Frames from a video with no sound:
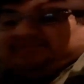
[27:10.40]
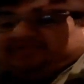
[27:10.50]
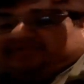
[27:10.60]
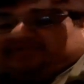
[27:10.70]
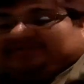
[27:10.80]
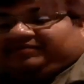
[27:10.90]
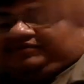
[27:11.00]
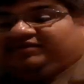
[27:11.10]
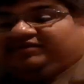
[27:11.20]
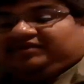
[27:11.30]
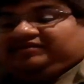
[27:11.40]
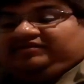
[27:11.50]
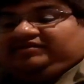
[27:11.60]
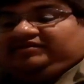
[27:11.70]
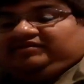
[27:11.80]
put the rest on the bottom of your deck.
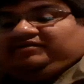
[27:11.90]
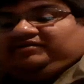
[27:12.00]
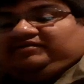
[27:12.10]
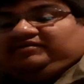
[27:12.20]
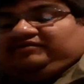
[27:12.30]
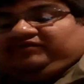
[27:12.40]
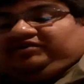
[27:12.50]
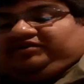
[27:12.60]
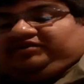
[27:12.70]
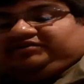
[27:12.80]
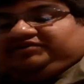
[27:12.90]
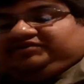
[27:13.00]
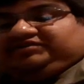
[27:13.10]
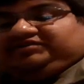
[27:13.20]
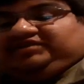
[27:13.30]
Rearguard continues
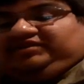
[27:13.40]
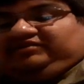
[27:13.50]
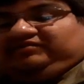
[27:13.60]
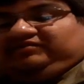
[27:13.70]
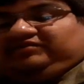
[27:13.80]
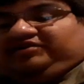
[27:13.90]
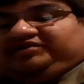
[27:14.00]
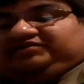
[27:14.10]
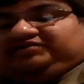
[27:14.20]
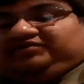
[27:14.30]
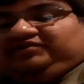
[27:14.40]
skill, Guardian Circle.